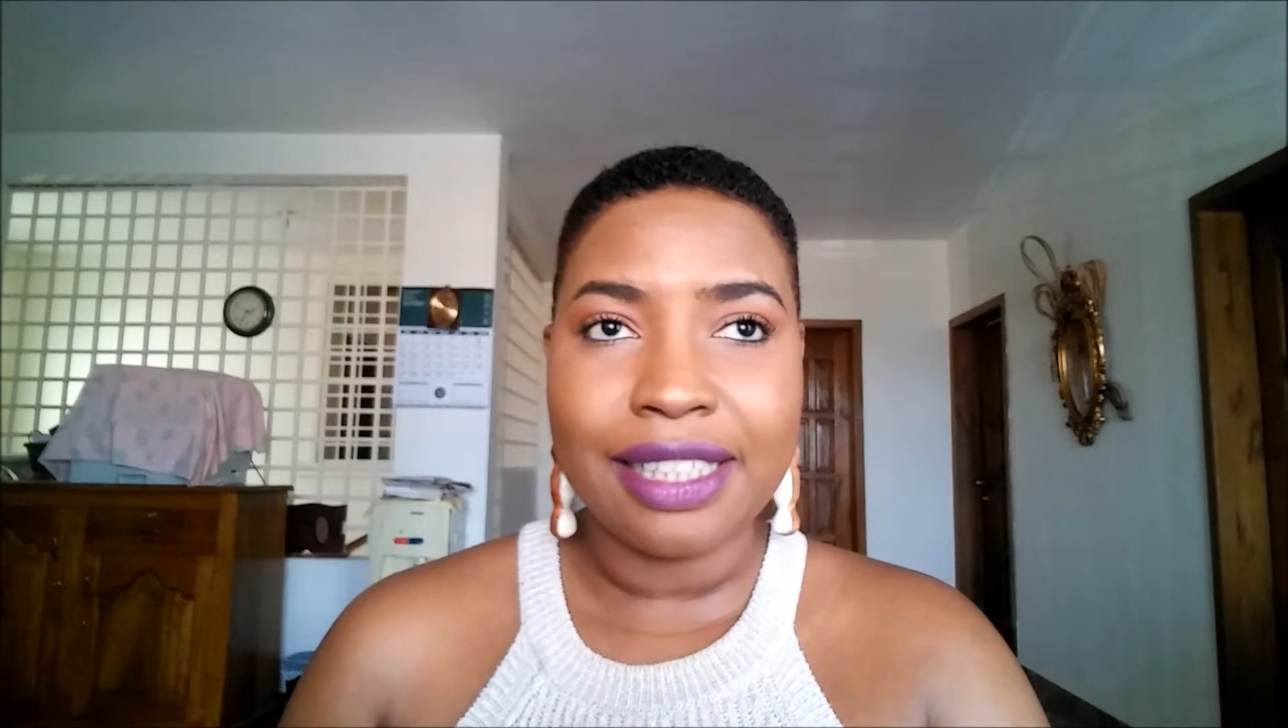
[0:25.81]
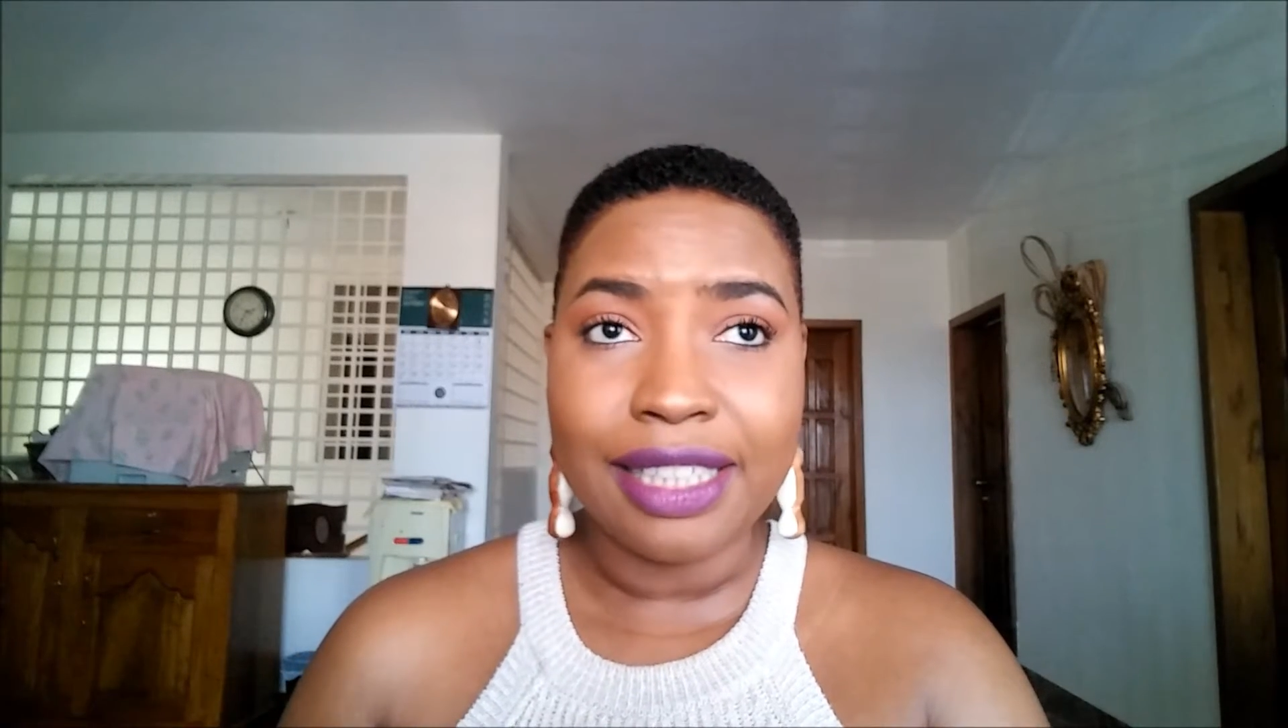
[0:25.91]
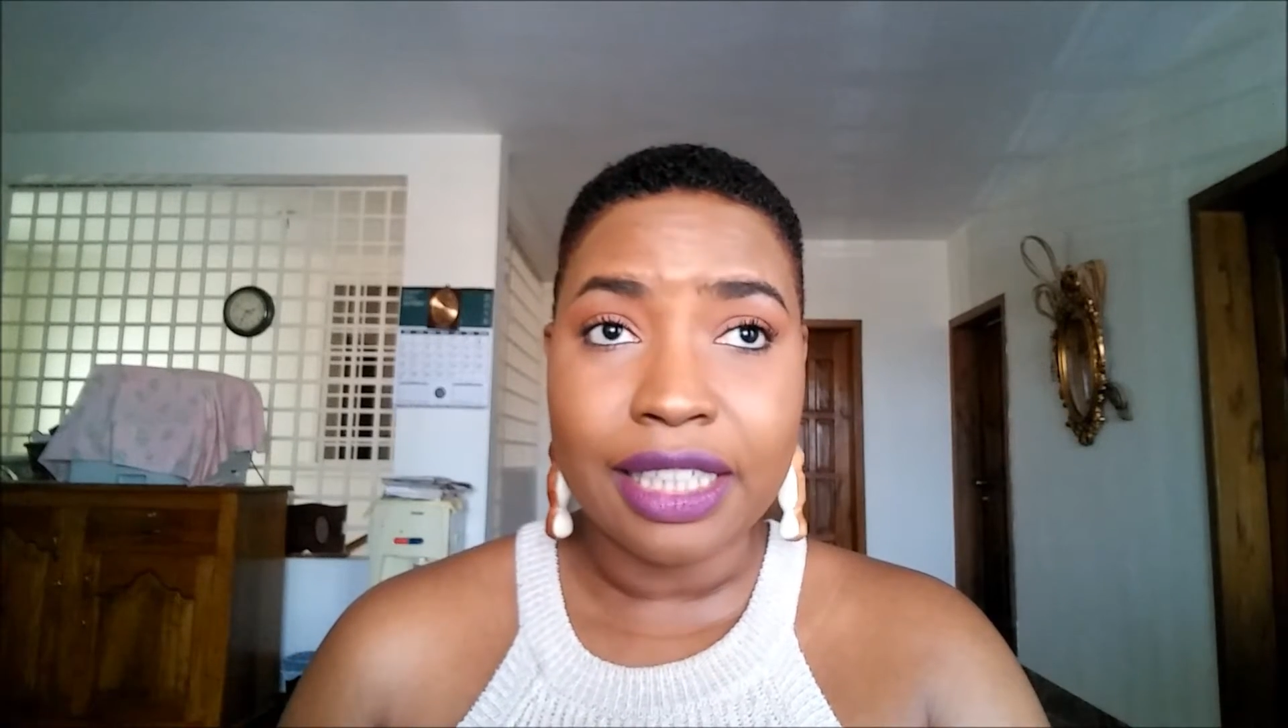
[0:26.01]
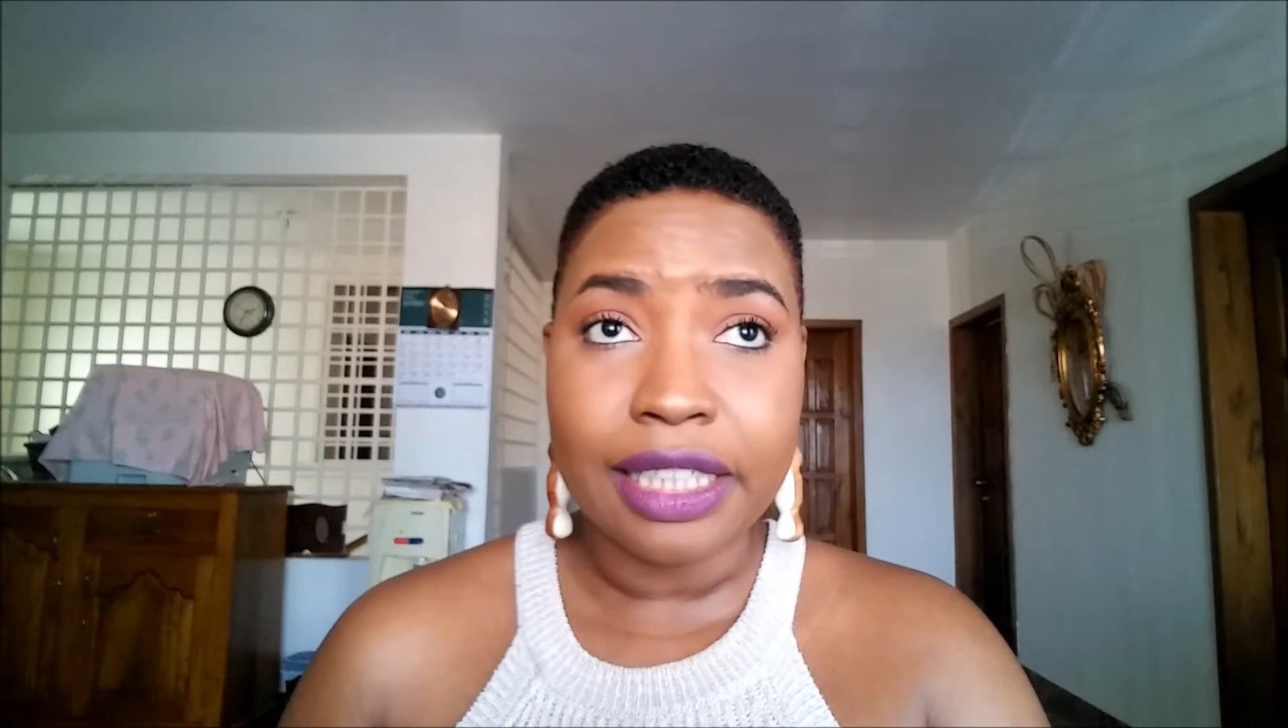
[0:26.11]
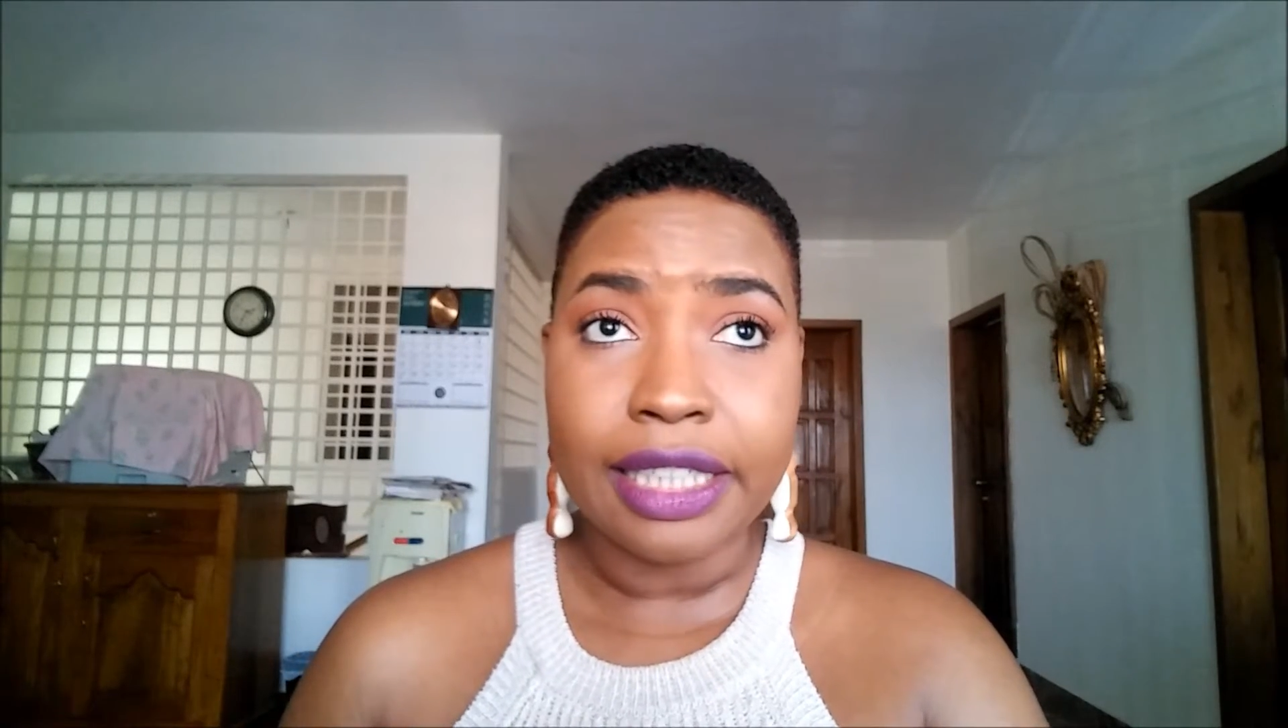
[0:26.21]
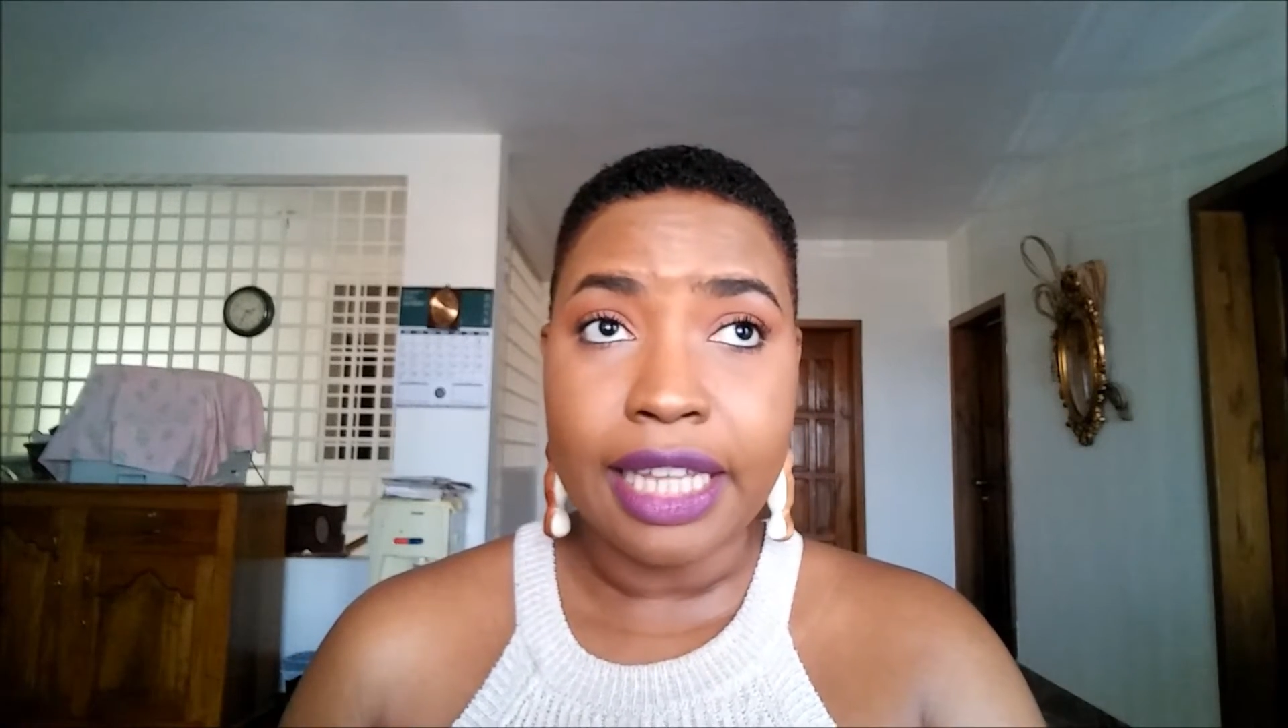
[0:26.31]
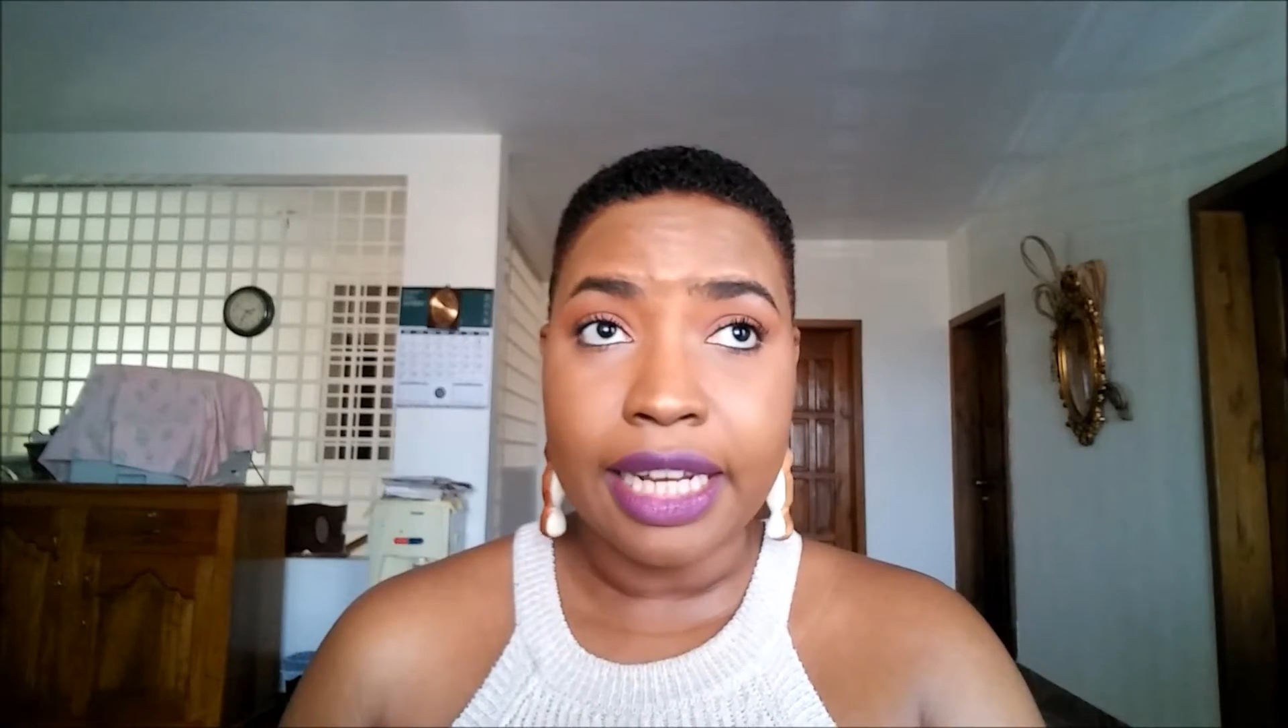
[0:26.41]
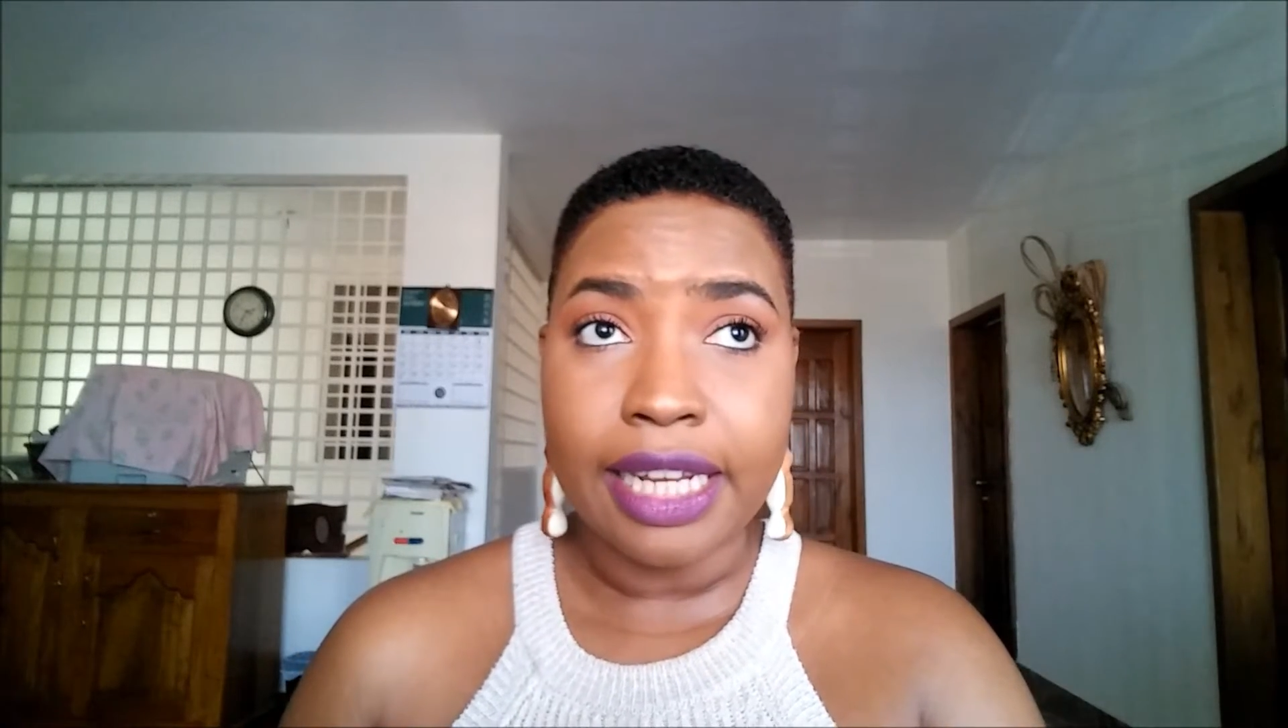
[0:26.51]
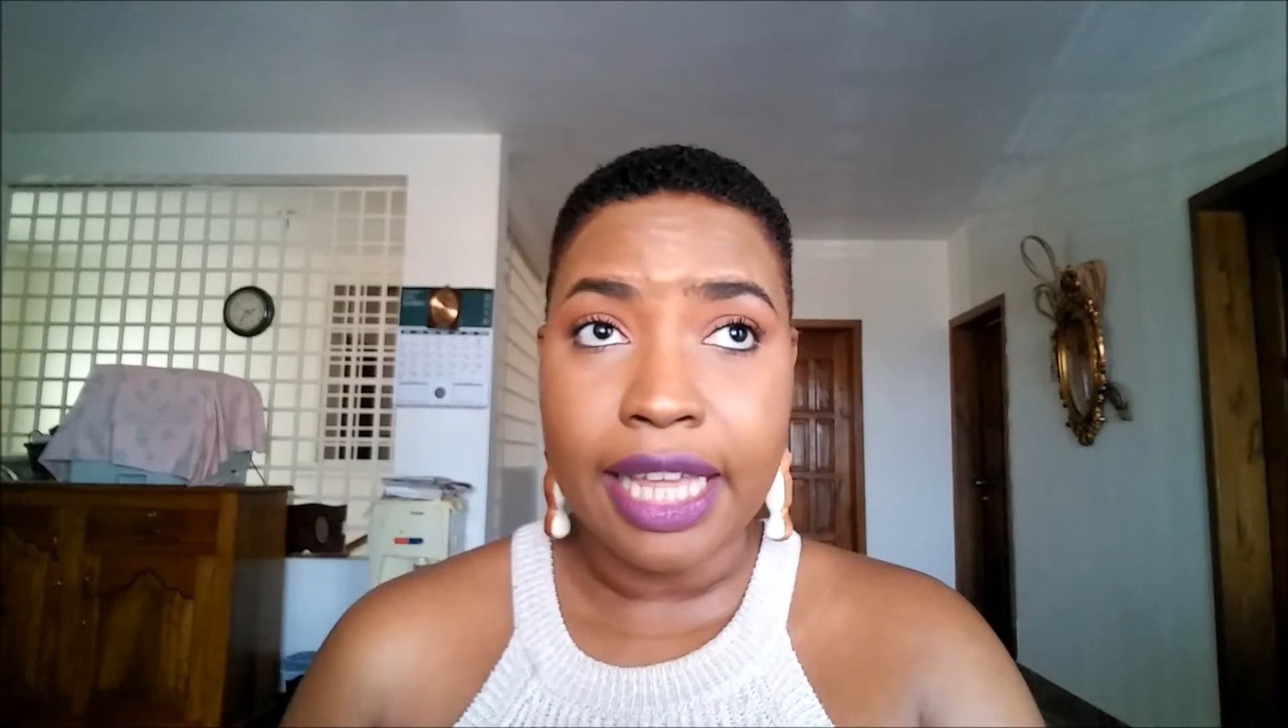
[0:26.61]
dealing in